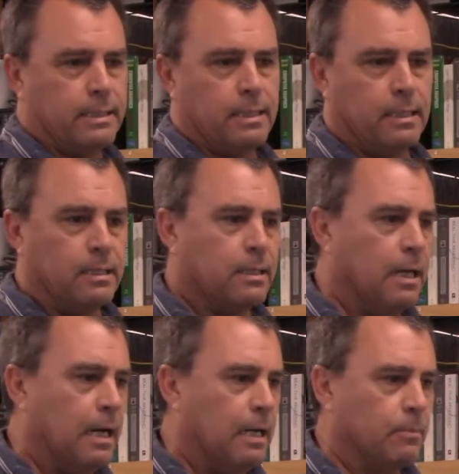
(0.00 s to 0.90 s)

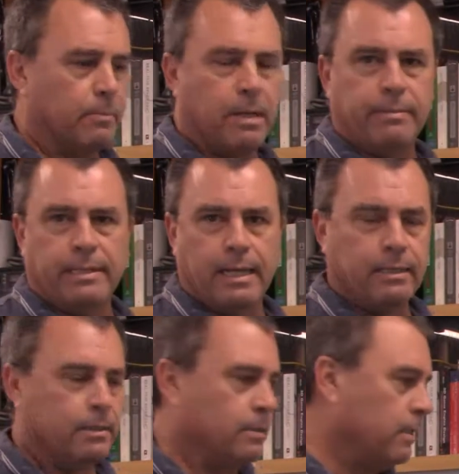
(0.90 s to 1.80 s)
telecom or maybe
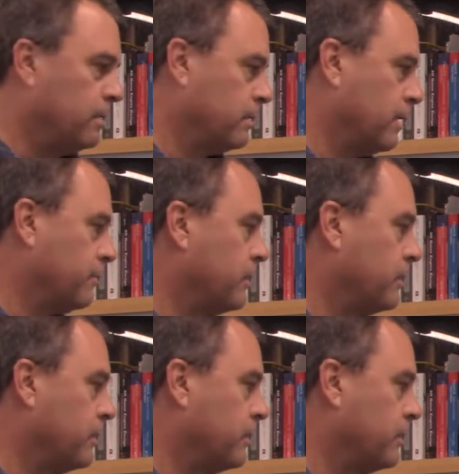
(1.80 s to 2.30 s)
data centers have